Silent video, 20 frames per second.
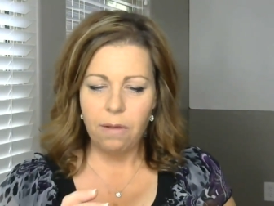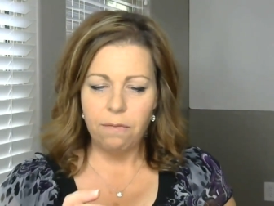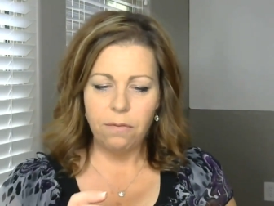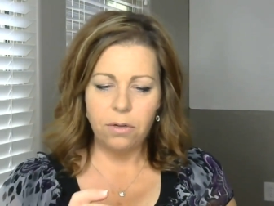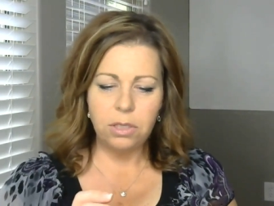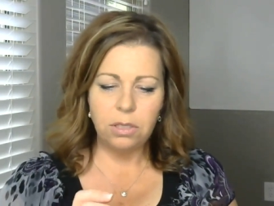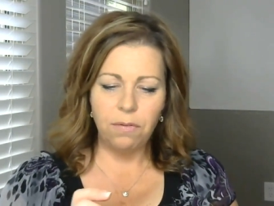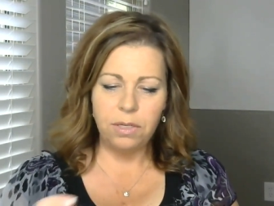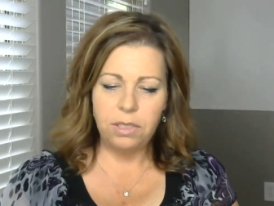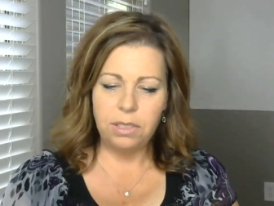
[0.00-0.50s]

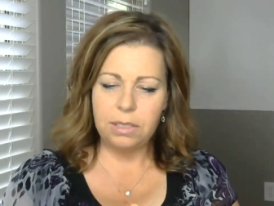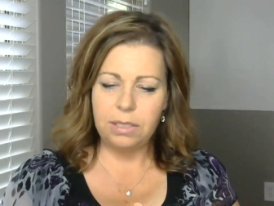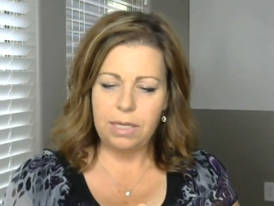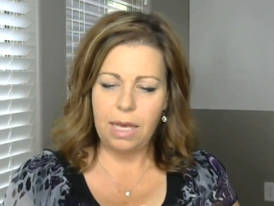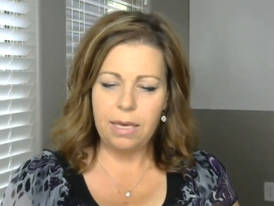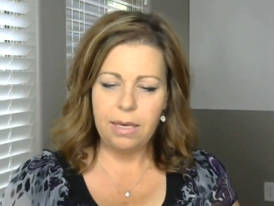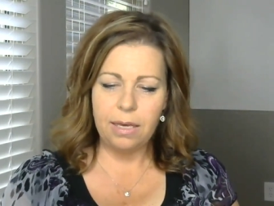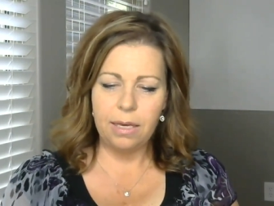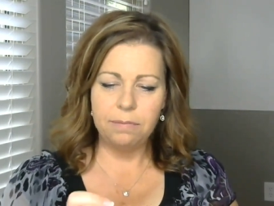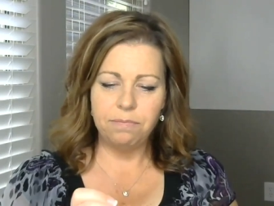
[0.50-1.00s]
First of all, just
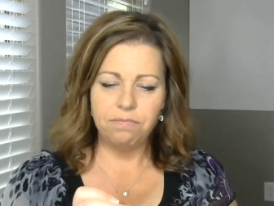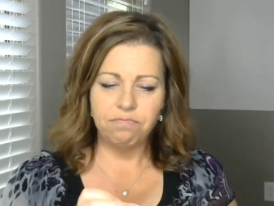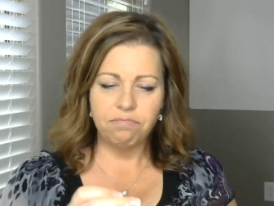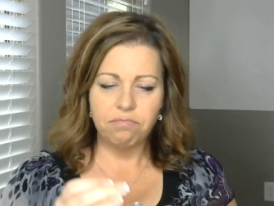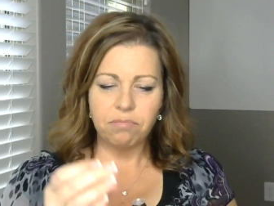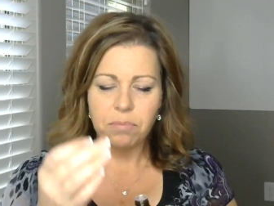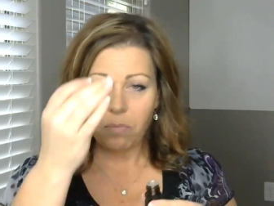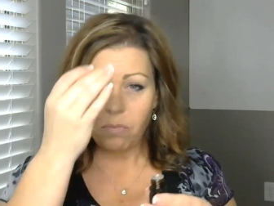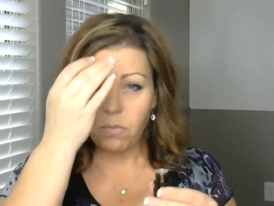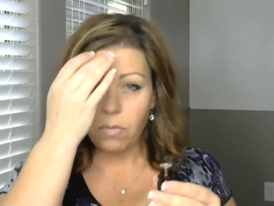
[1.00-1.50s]
take it,
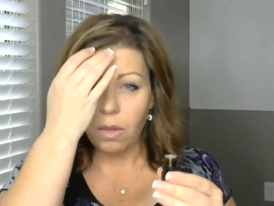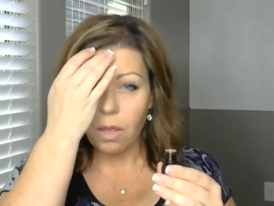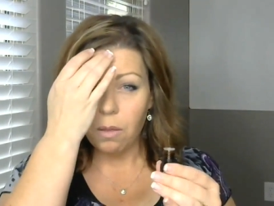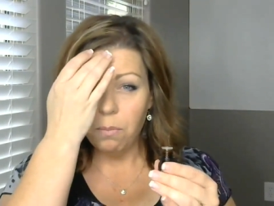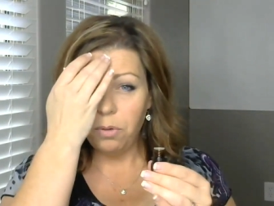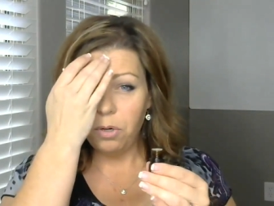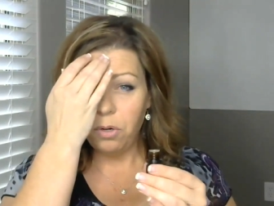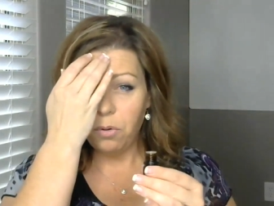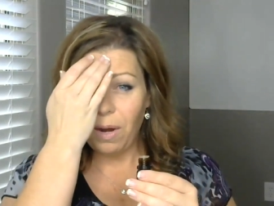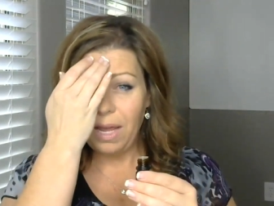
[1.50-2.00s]

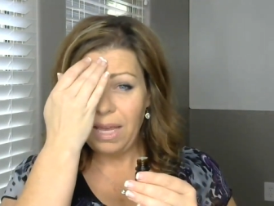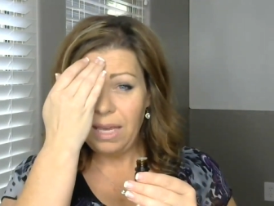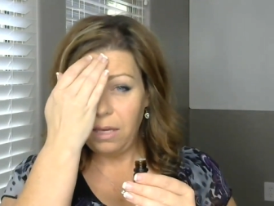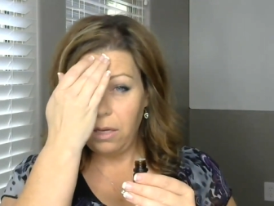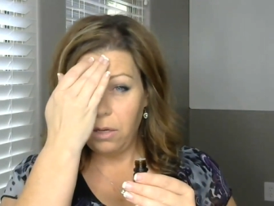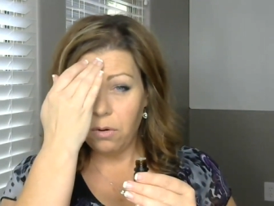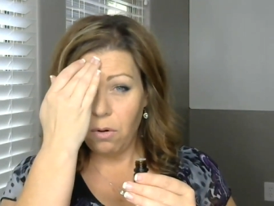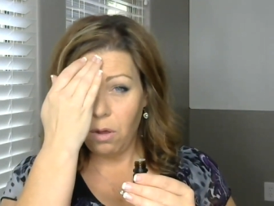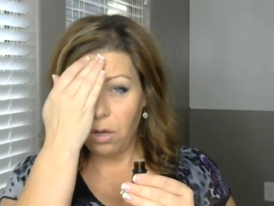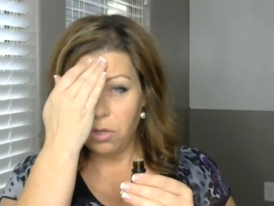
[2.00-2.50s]
put it right
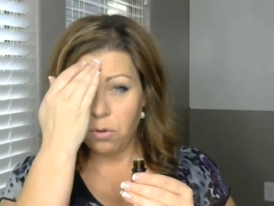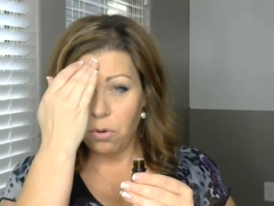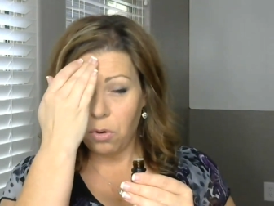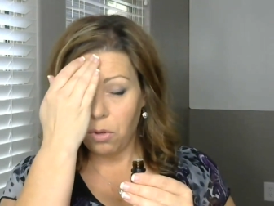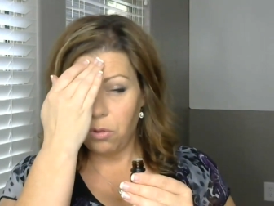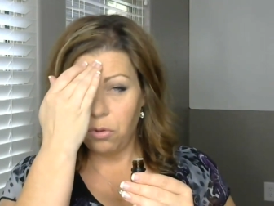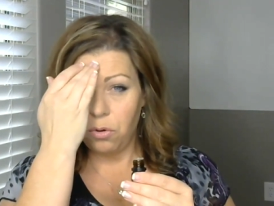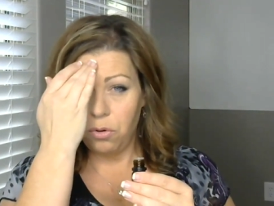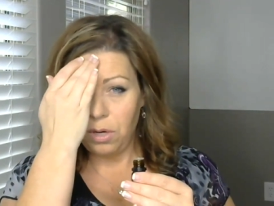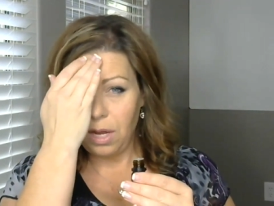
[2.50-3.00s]
here on your
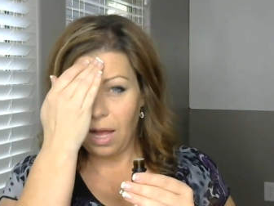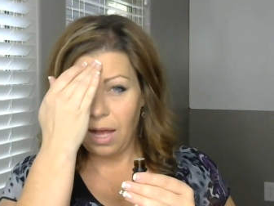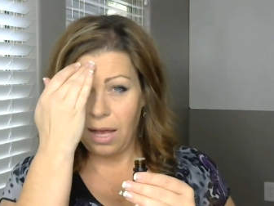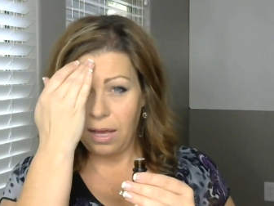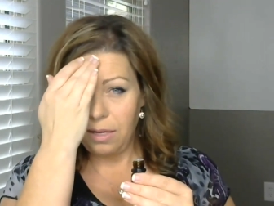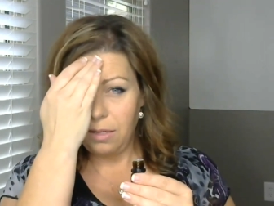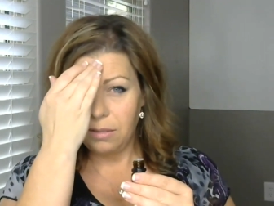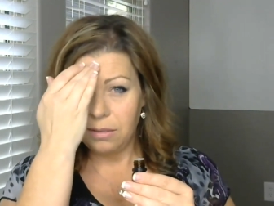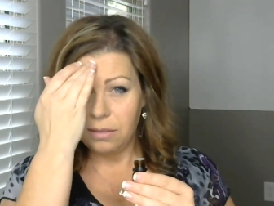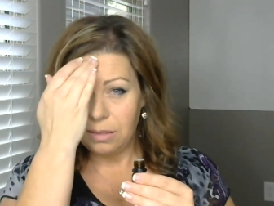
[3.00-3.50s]
third
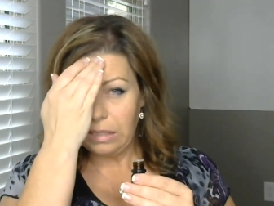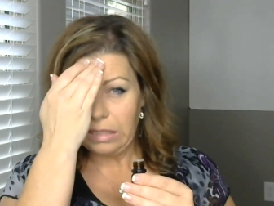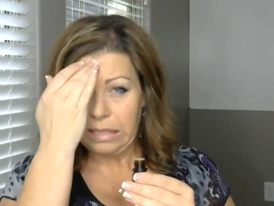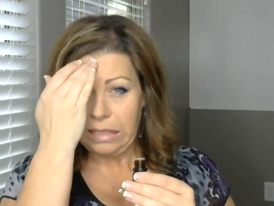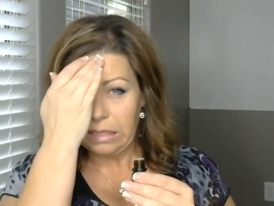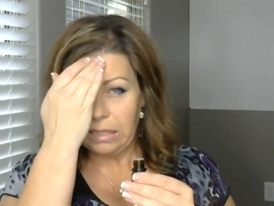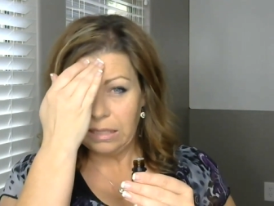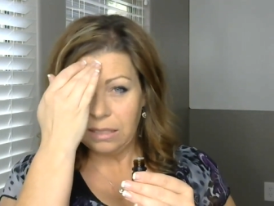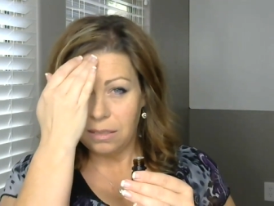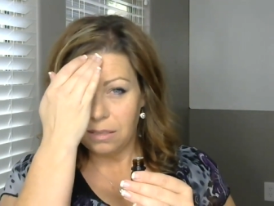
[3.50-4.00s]
eye,
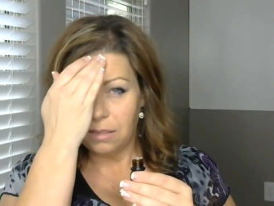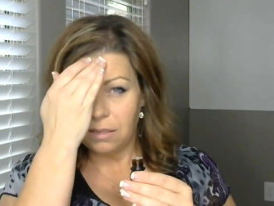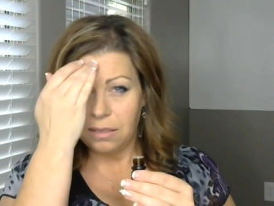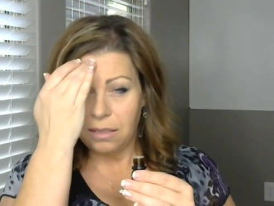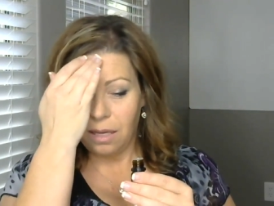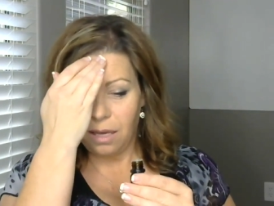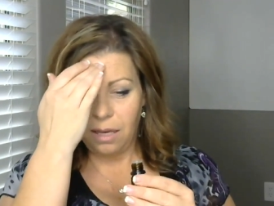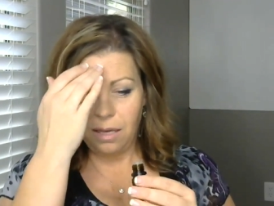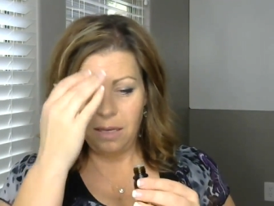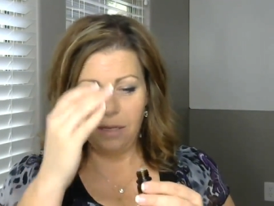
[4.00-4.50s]

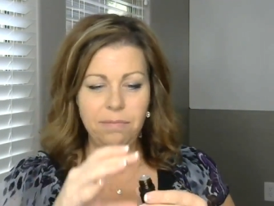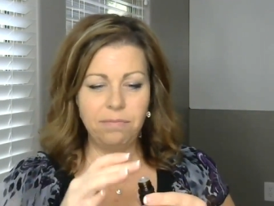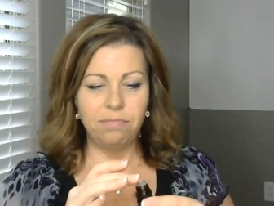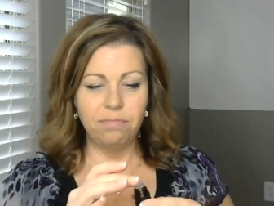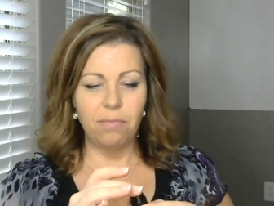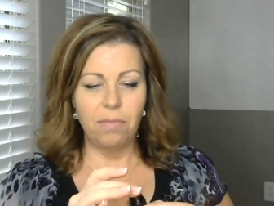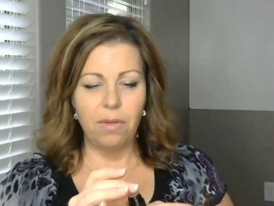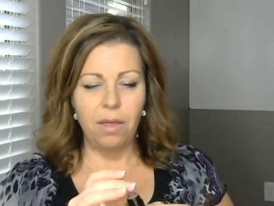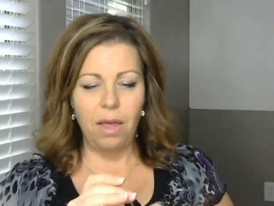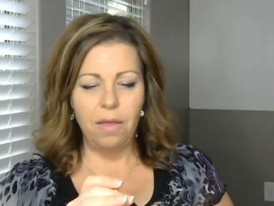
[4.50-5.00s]
okay?
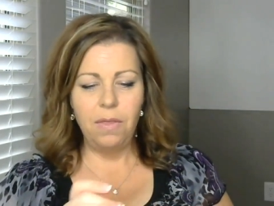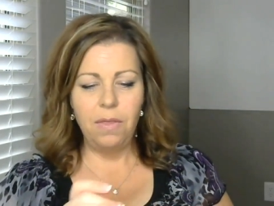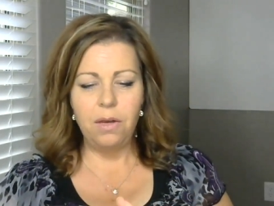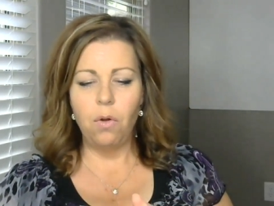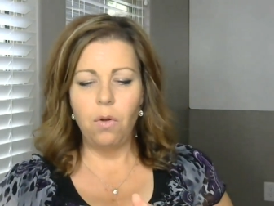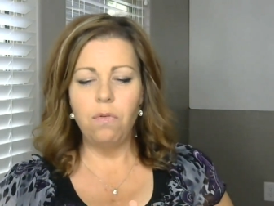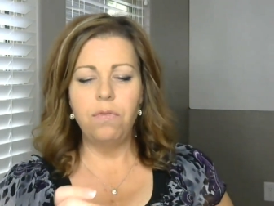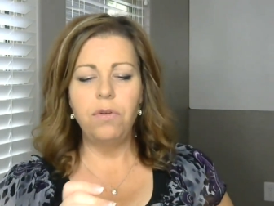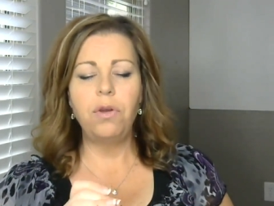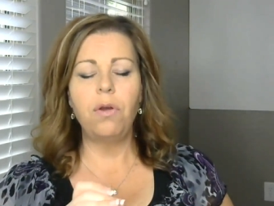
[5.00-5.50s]
And then
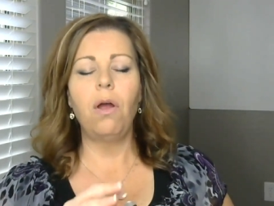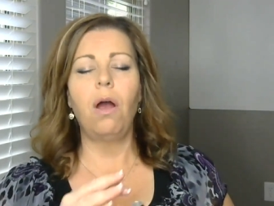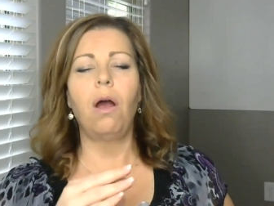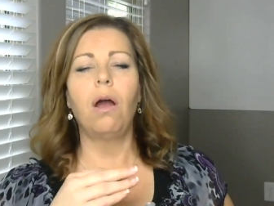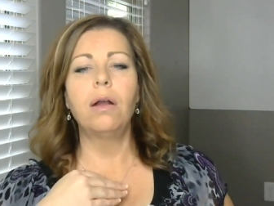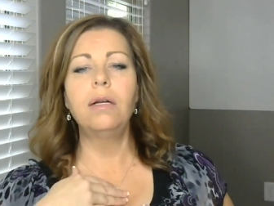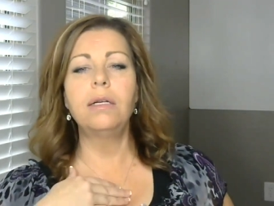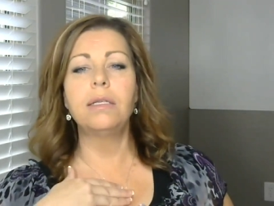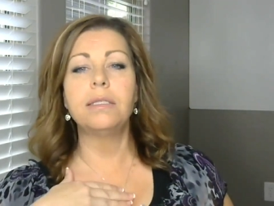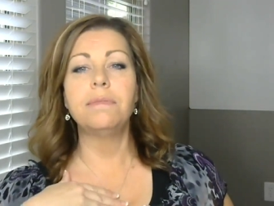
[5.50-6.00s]
over your
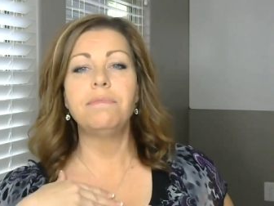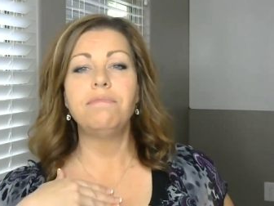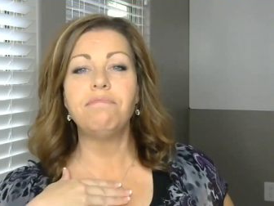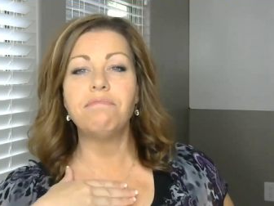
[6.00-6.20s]
heart,